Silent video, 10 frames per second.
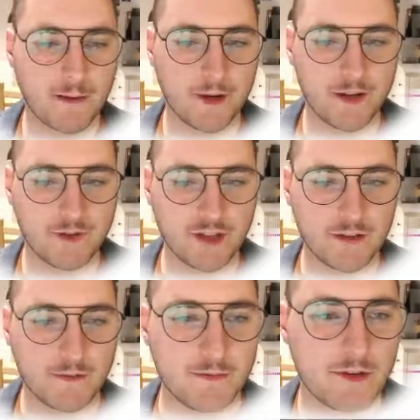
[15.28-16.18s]

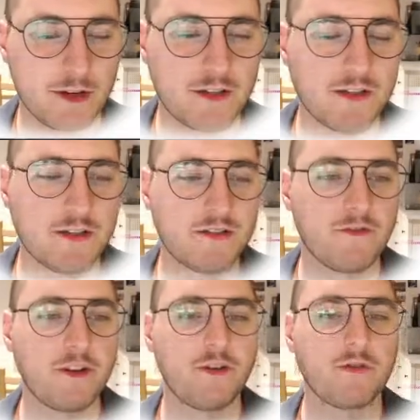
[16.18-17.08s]
Adrian, and in this
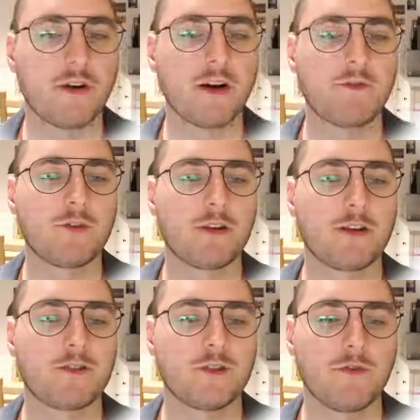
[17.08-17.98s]
video I would like
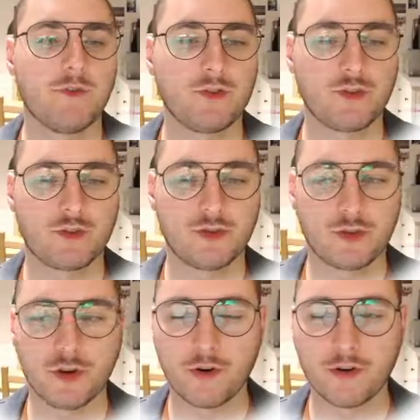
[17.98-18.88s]
to give you a short
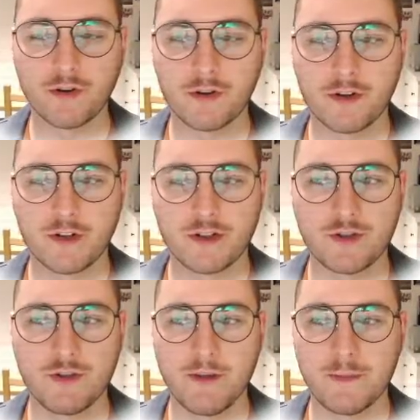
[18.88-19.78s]
tutorial
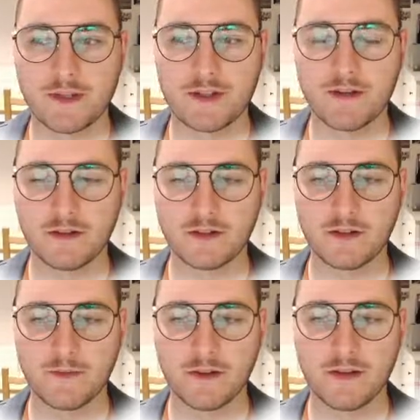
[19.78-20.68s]
to the Bacillus
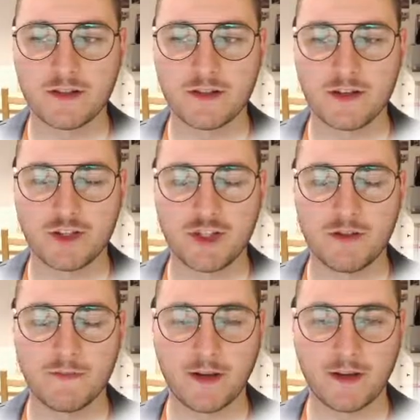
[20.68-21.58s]
subtilis
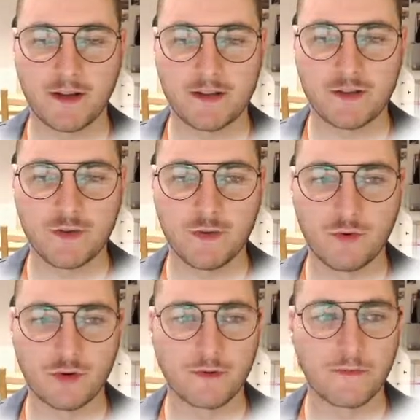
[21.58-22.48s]
Genome Atlas,
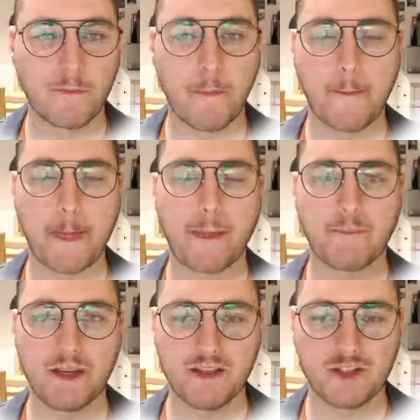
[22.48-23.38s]
or
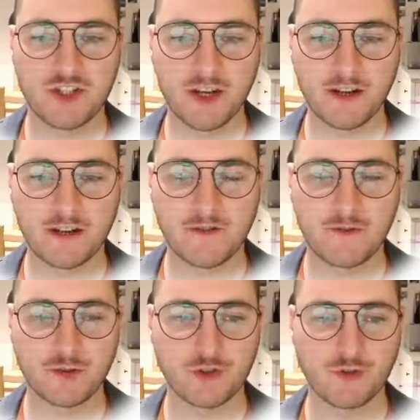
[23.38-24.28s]
BSGatlas for
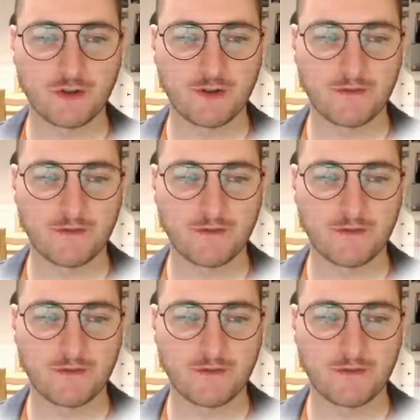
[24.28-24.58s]
short.